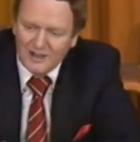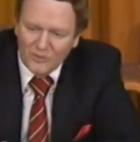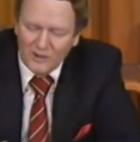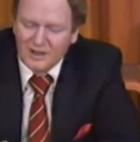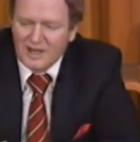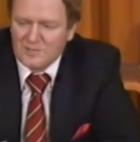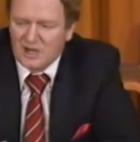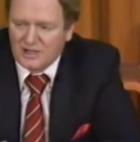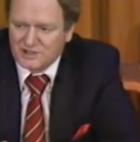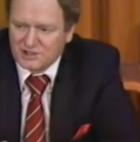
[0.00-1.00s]
Well, I'm
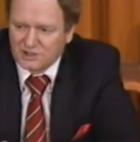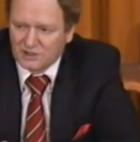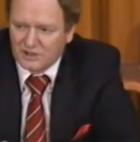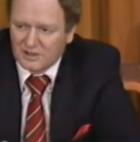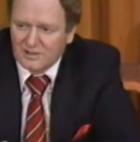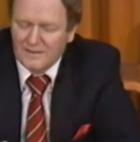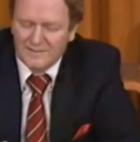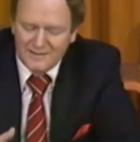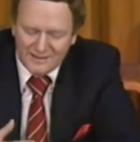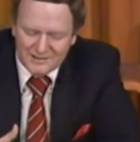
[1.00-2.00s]
not sure.
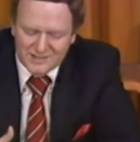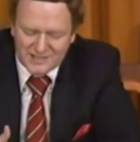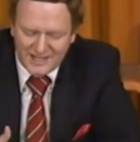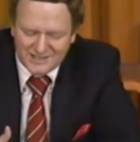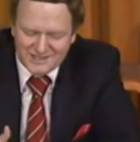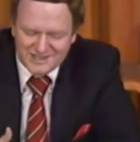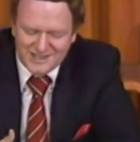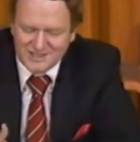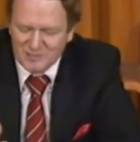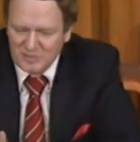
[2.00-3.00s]
The other section
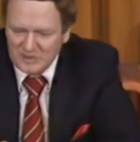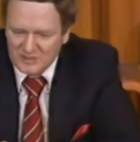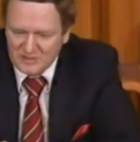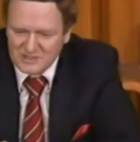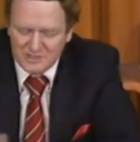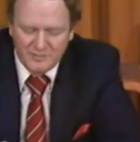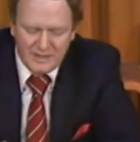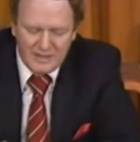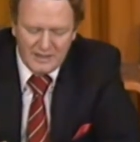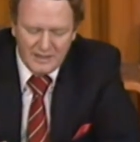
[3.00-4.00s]
says appears to
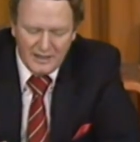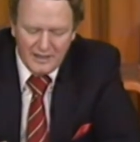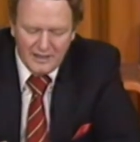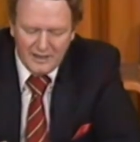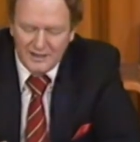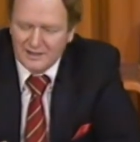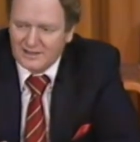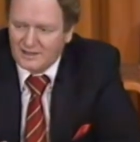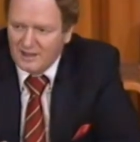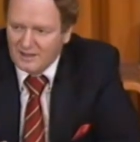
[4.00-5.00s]
be uh,
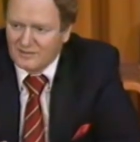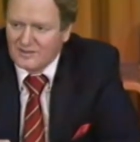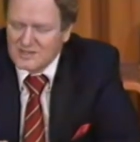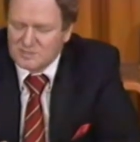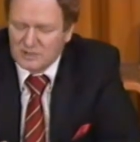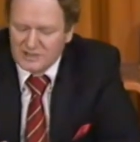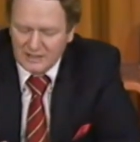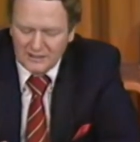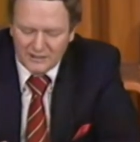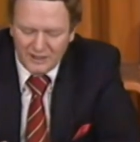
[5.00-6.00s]
can this
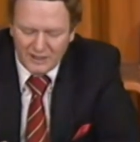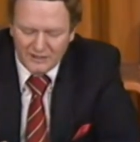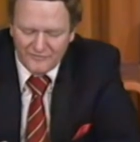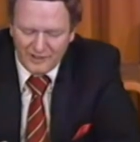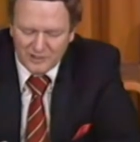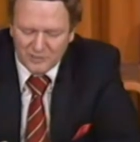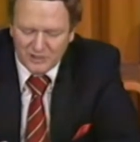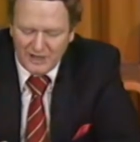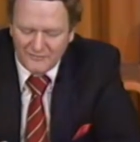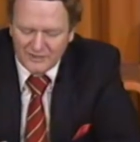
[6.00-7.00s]
particular young offender
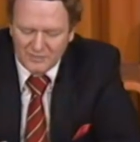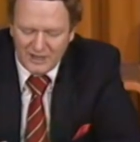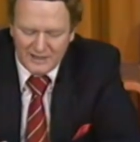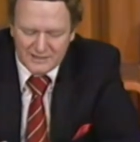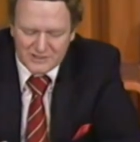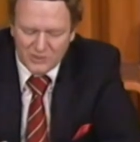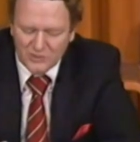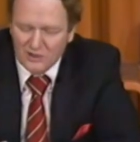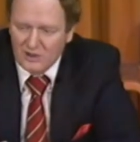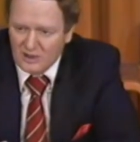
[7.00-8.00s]
profit by his
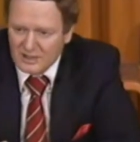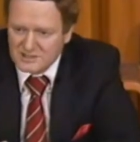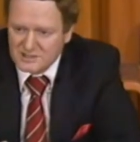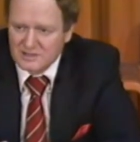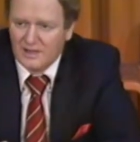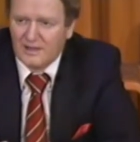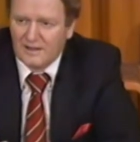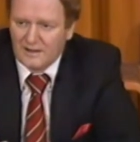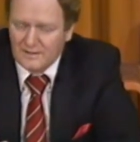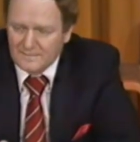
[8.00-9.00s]
own loss?
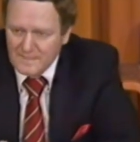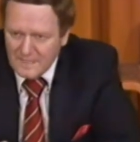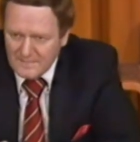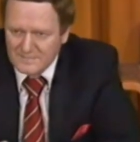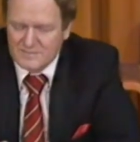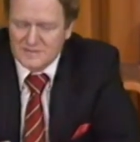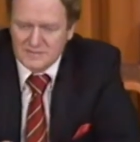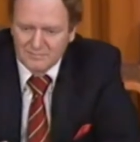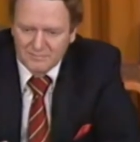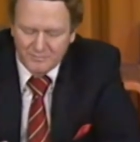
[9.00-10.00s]
Uh,
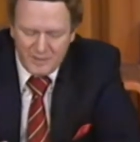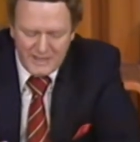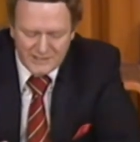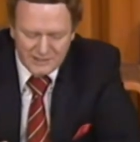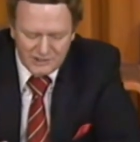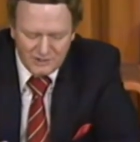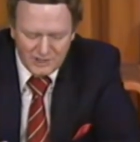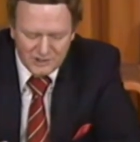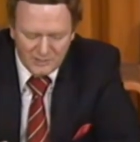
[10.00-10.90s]
some basic judicial